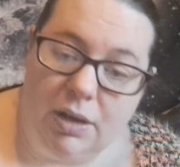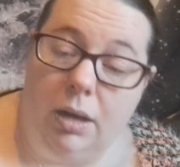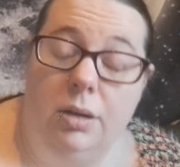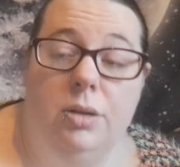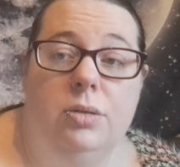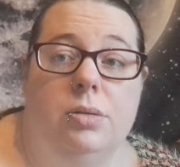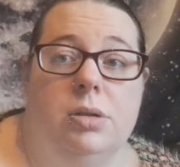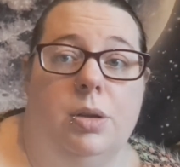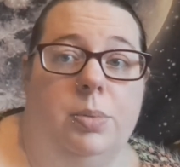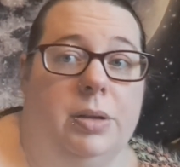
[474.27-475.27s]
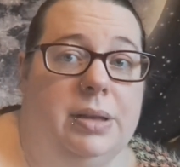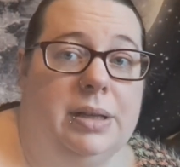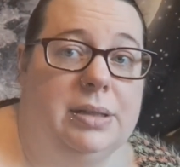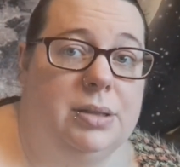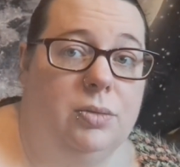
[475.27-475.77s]
I could also put
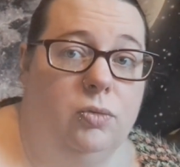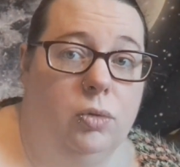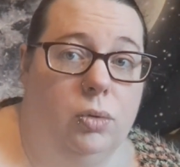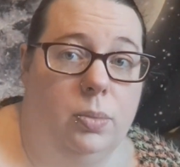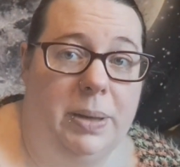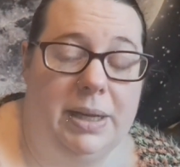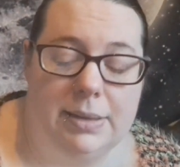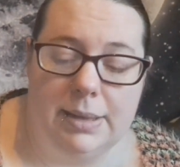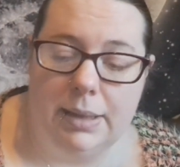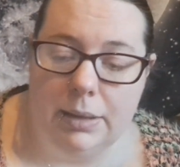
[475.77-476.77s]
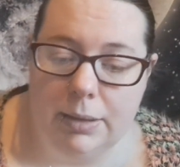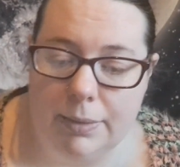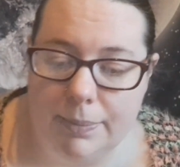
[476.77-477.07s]
this raw piece in,